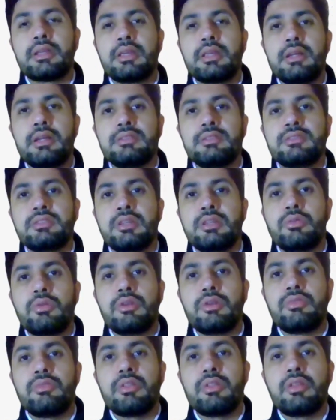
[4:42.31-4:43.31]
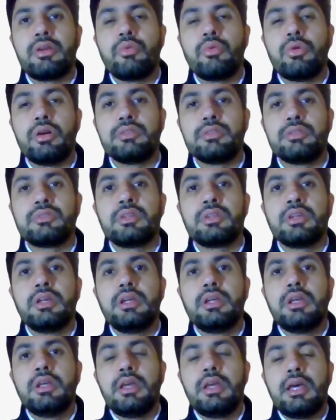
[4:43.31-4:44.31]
and can say whatever they want.